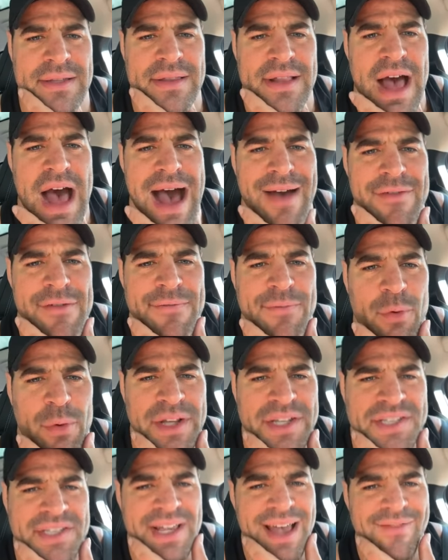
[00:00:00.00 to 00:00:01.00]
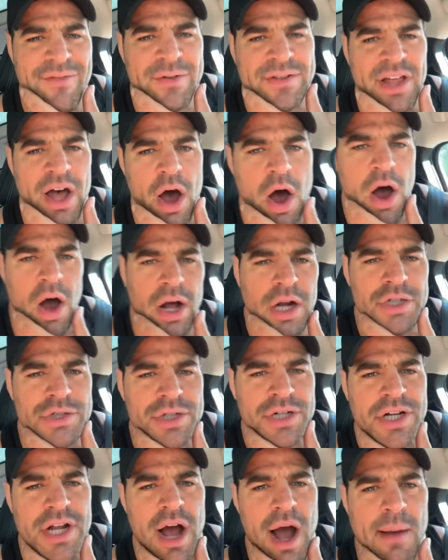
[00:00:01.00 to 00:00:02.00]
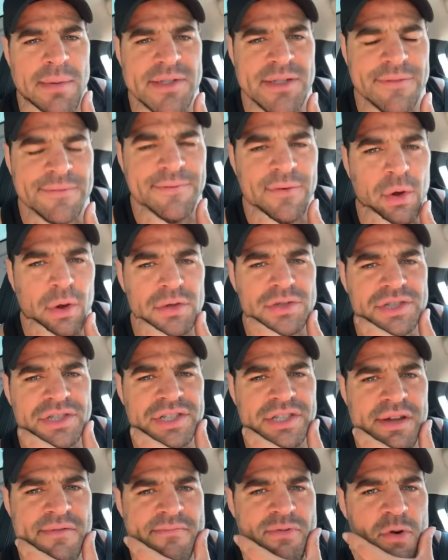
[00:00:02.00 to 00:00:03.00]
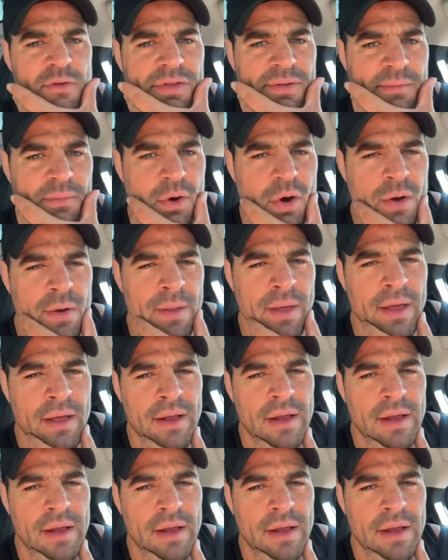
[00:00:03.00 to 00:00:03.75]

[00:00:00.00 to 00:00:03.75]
Avi47 with 100 cups of Folgers to improve the mood.